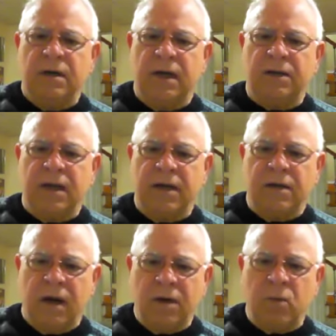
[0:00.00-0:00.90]
that they
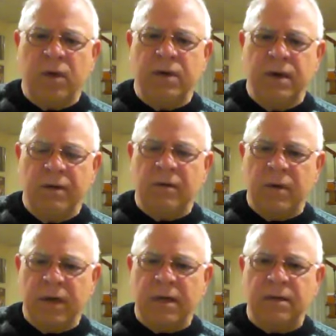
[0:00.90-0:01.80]
thought would
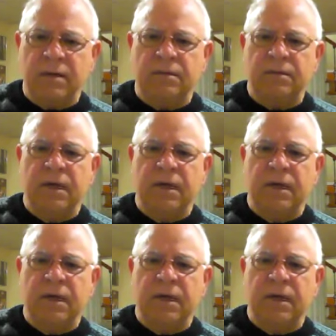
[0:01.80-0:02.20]
never end?